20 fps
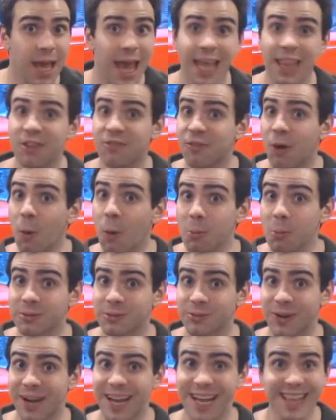And the phone
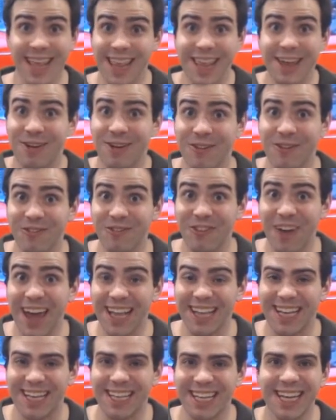was ringing and they couldn't
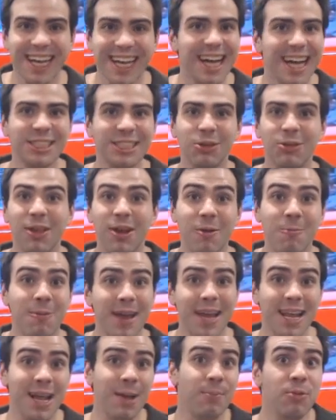find it, so they were
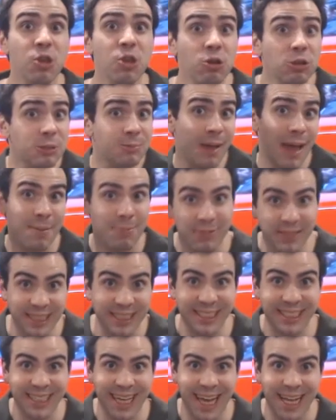picking up newspapers
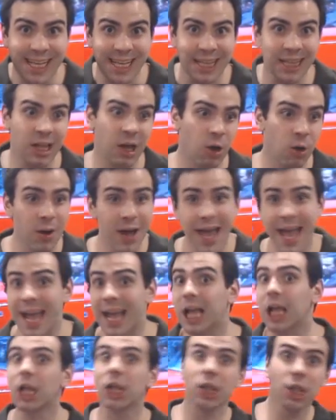and saying hello,
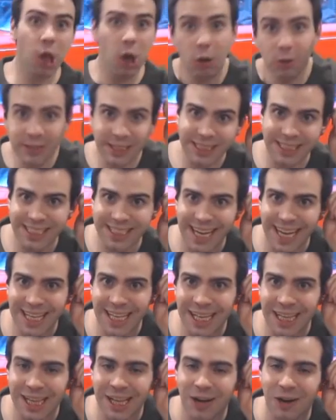and clothes and saying
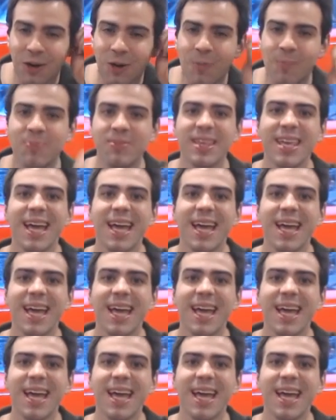hello.